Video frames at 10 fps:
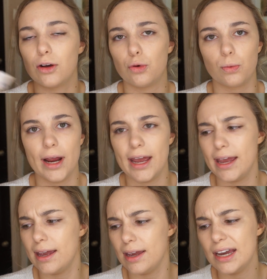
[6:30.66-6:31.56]

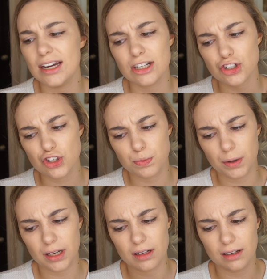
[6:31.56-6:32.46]
grayish,
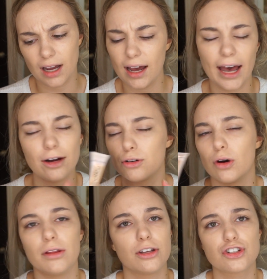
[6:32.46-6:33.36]
but not, I don't
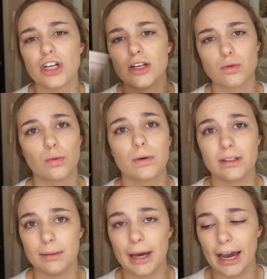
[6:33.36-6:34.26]
know, the shades were
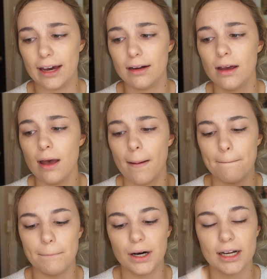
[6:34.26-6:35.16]
really bad,
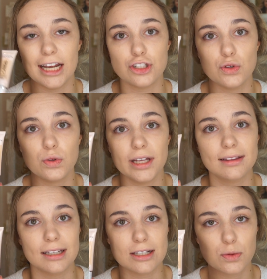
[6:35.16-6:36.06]
but I do
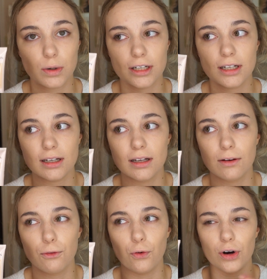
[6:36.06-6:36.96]
like this one
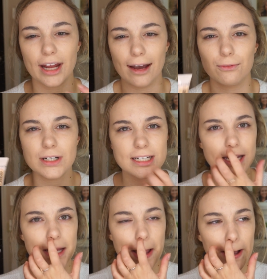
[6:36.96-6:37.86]
for an
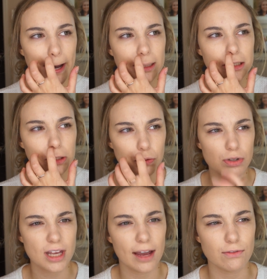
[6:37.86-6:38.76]
everyday kind of
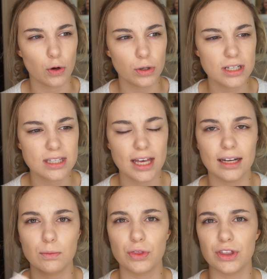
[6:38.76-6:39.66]
use. I've noticed
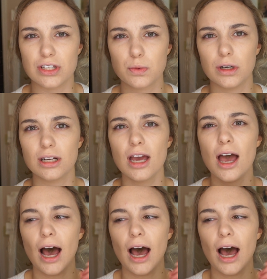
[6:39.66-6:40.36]
that with this one